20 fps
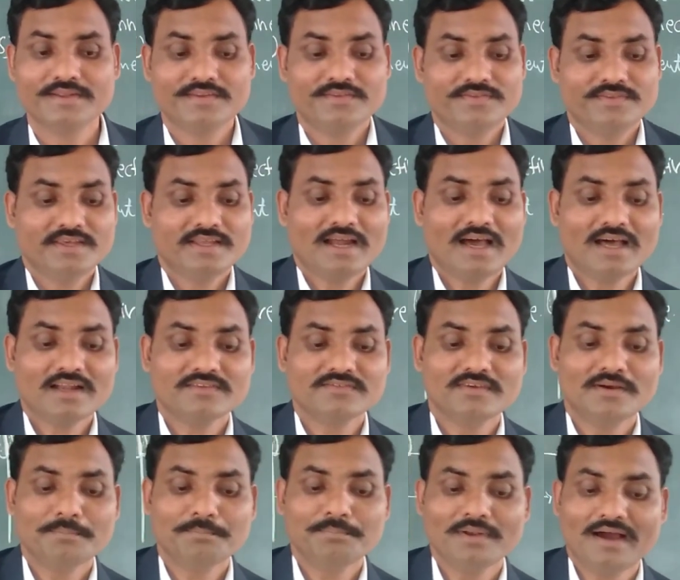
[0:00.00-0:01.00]
There are
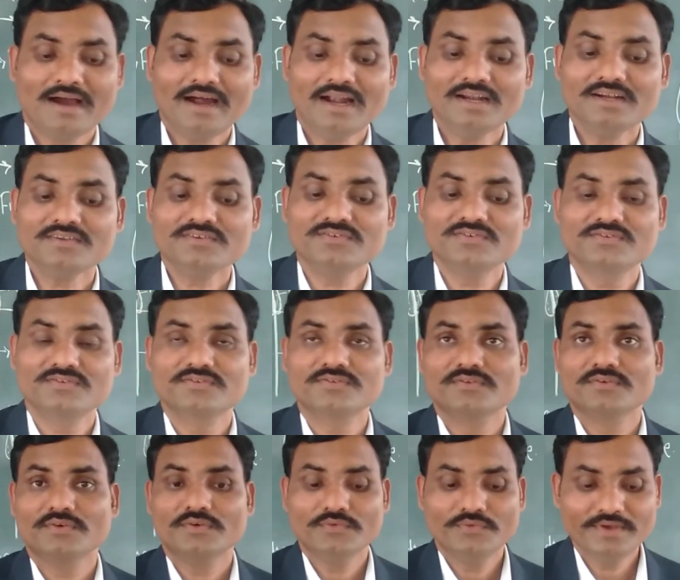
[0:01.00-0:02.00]
some
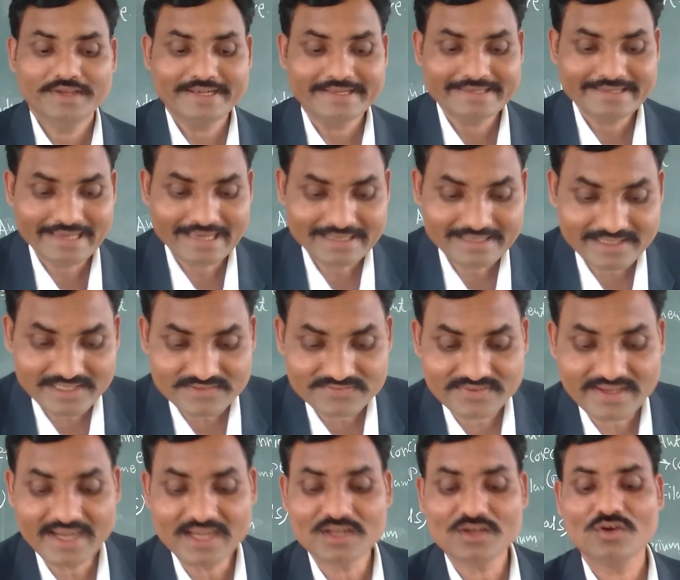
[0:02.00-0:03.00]
plants where calyx
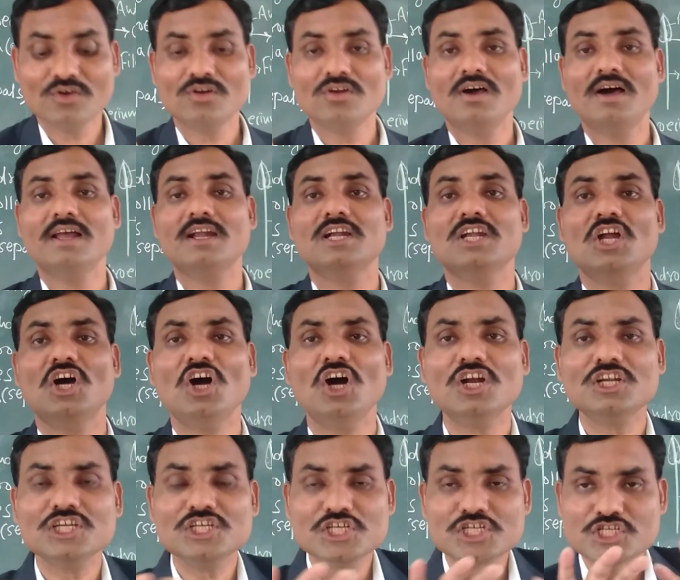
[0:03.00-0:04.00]
and corolla are
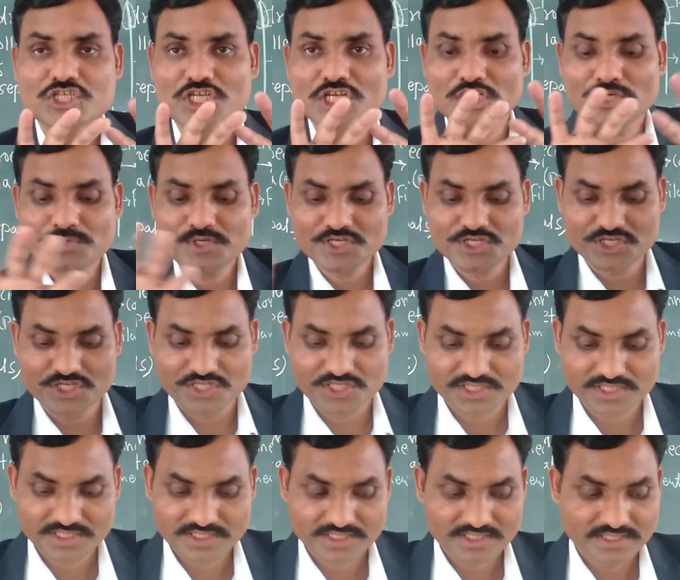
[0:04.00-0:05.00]
not distinguished
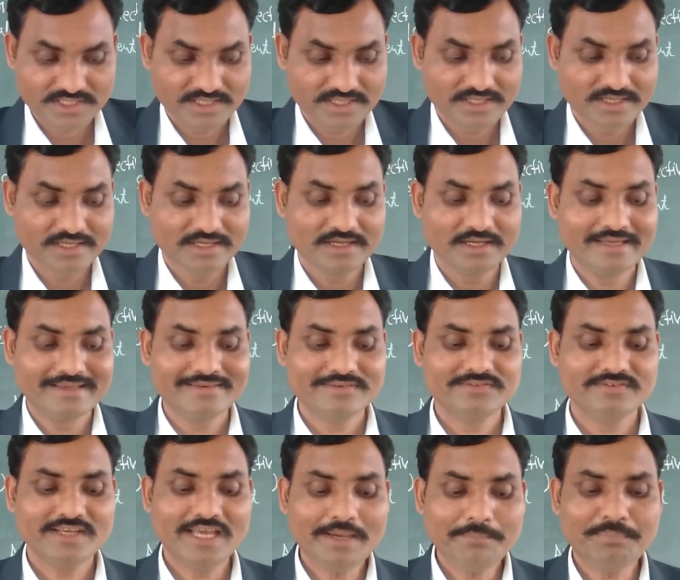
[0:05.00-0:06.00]

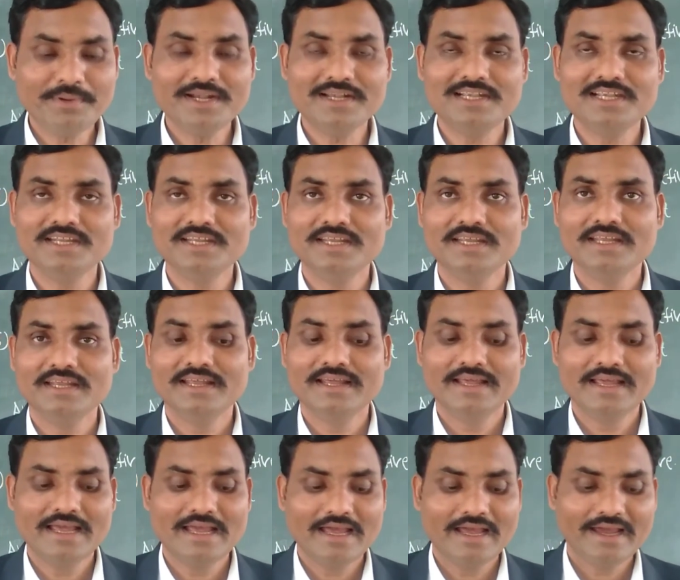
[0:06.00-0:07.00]
separately,
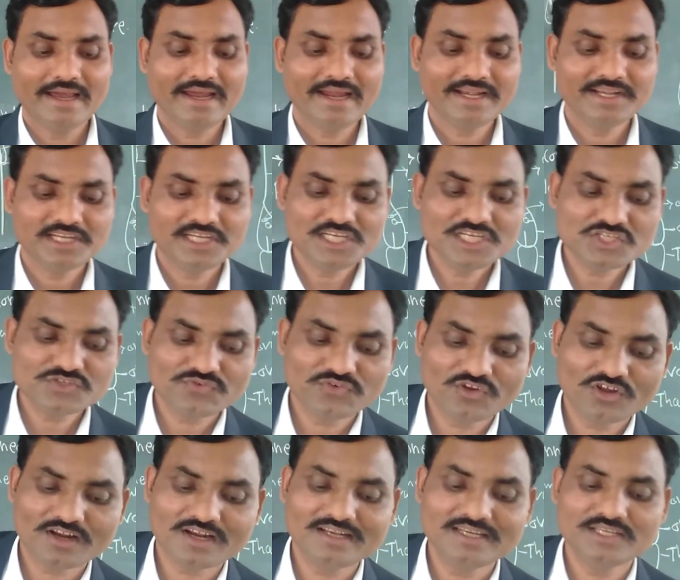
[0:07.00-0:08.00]
and each
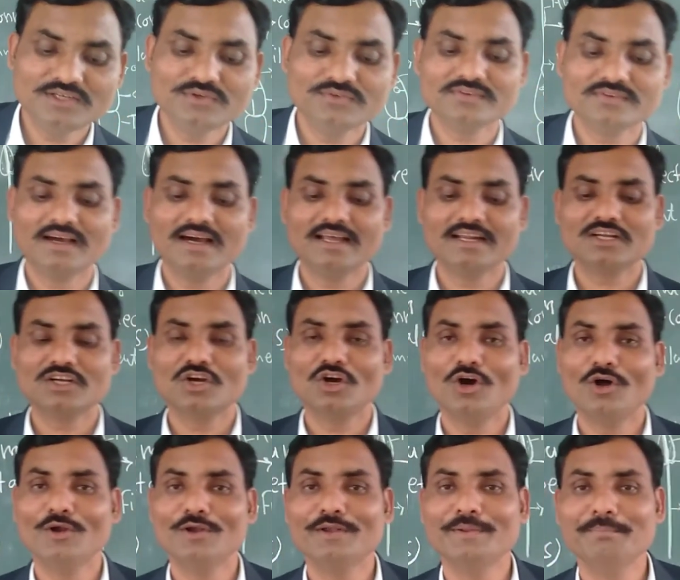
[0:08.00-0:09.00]
floral leaves are
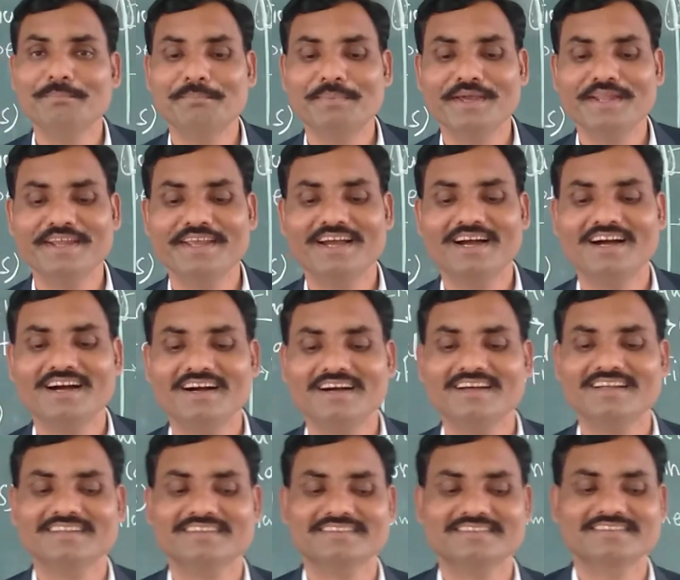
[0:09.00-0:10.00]
called
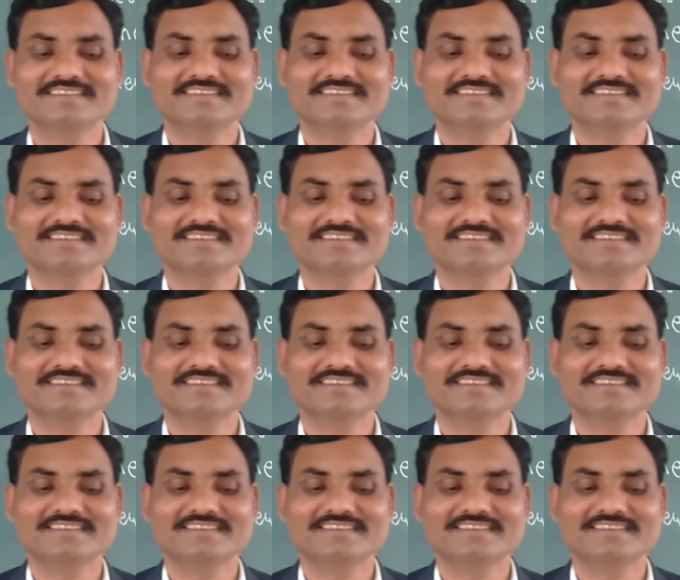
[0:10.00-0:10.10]
perianth.